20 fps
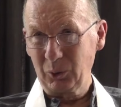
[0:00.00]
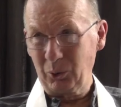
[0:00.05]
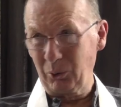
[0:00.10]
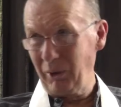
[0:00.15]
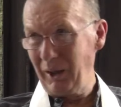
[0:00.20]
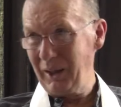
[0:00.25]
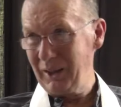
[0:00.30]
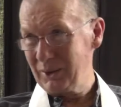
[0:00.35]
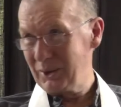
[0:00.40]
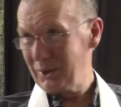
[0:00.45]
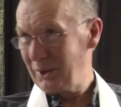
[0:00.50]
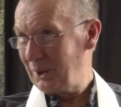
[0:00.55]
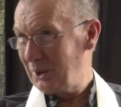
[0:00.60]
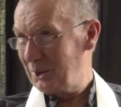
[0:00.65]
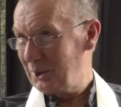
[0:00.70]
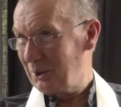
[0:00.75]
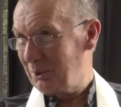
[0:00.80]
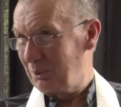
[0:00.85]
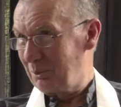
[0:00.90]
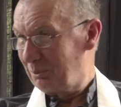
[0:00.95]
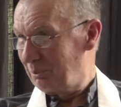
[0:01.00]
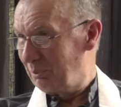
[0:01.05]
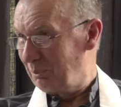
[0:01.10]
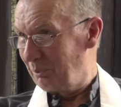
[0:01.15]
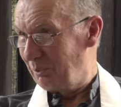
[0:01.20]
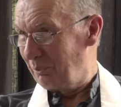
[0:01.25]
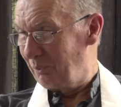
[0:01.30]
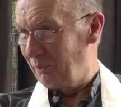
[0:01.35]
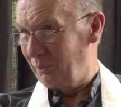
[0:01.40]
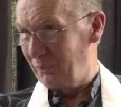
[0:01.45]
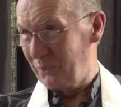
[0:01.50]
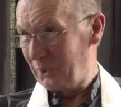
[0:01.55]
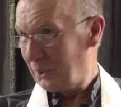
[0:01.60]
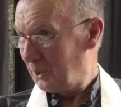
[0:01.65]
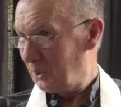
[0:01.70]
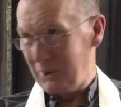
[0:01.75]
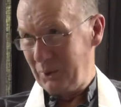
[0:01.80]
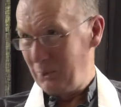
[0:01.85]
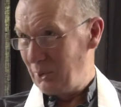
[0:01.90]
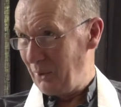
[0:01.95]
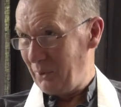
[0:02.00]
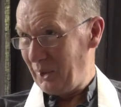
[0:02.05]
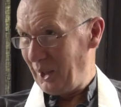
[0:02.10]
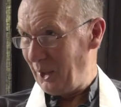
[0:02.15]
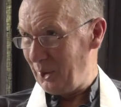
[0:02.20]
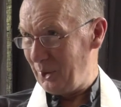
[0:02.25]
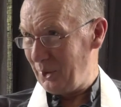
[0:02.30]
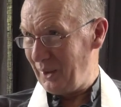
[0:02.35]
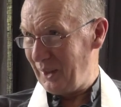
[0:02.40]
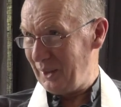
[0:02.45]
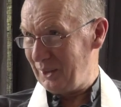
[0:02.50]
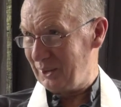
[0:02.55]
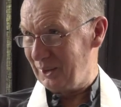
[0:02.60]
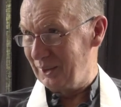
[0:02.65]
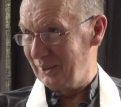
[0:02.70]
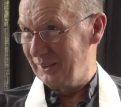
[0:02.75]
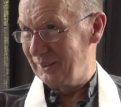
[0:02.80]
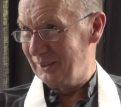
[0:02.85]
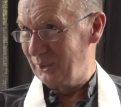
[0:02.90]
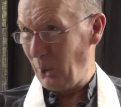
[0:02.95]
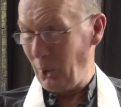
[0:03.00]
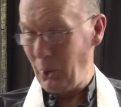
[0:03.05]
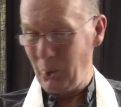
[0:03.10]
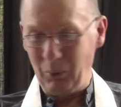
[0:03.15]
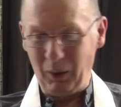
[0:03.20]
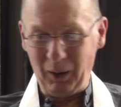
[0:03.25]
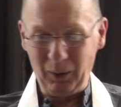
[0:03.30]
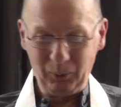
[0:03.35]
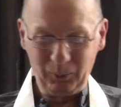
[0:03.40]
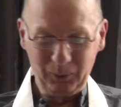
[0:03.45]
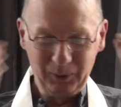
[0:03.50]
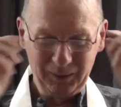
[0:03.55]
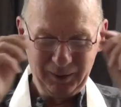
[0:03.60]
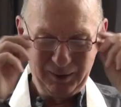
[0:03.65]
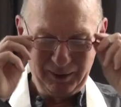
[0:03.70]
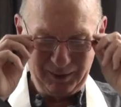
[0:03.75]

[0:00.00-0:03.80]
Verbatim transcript: Great that You've never heard of that? No? Wow.